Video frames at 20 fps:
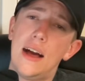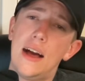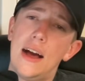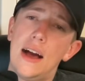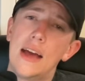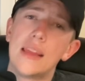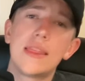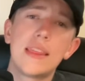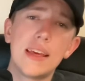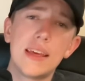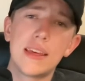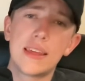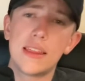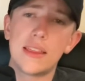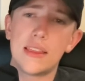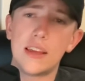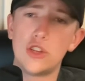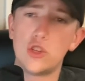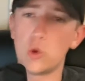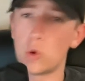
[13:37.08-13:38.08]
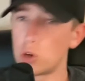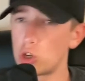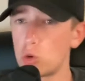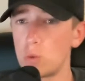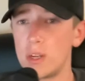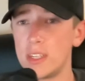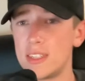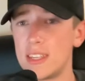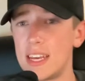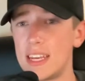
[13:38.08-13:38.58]
I think that Georgia
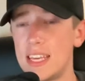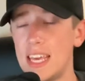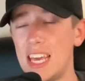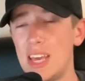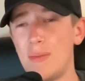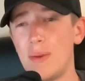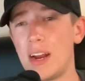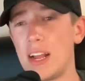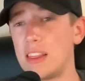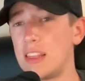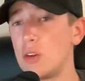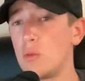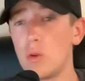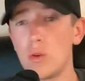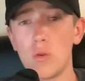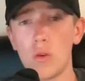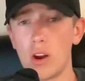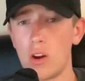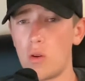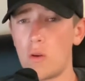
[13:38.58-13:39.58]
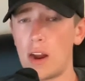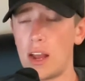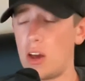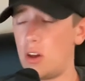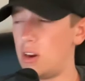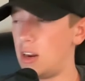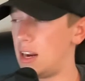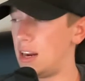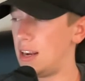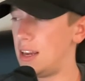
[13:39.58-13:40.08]
wins that game, and I think we run
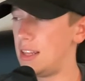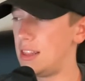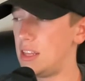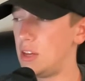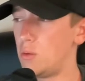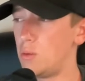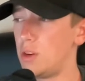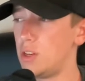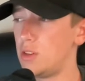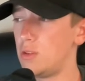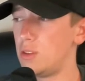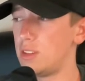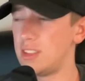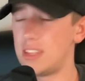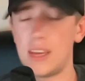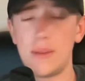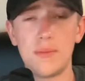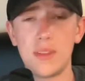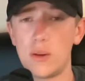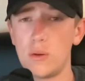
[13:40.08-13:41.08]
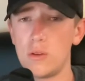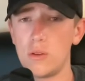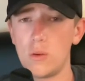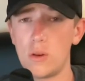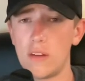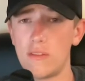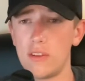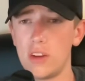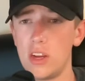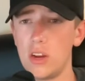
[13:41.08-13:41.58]
around, and I think we do the same thing we do
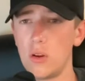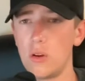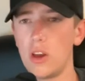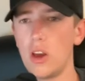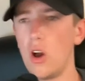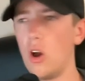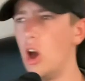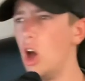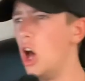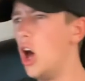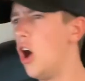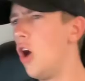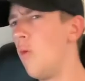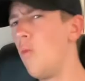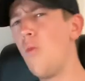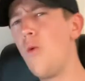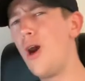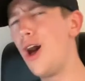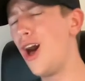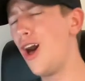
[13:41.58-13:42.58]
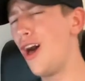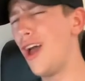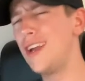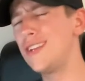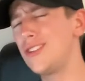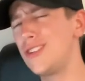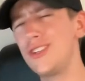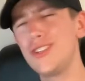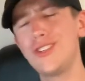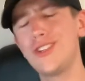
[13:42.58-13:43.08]
every year and go, well,
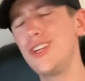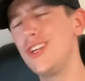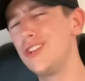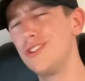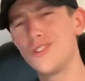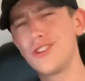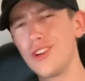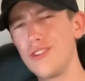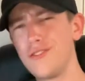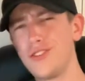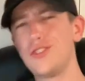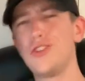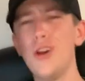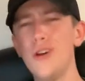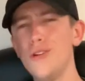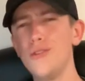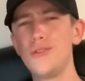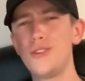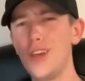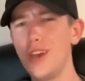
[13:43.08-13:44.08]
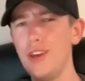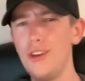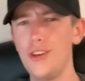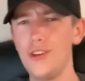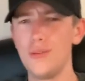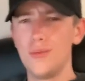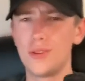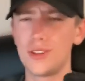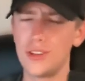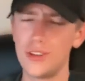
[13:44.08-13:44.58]
SEC deserves 2
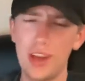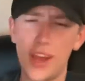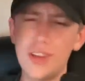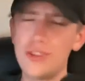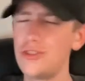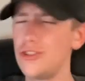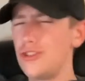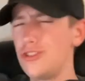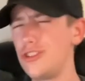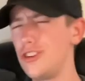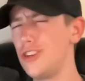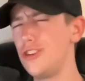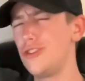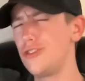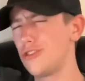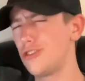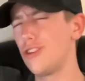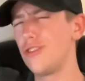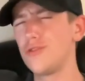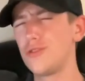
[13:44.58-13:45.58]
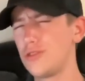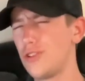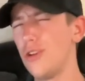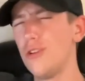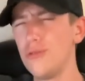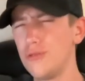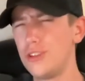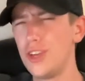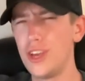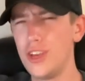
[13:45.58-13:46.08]
teams. The SEC deserves
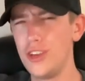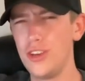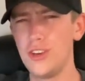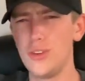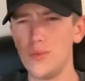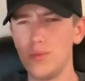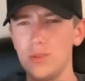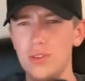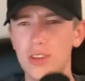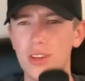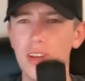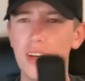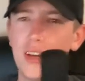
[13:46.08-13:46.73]
2 teams.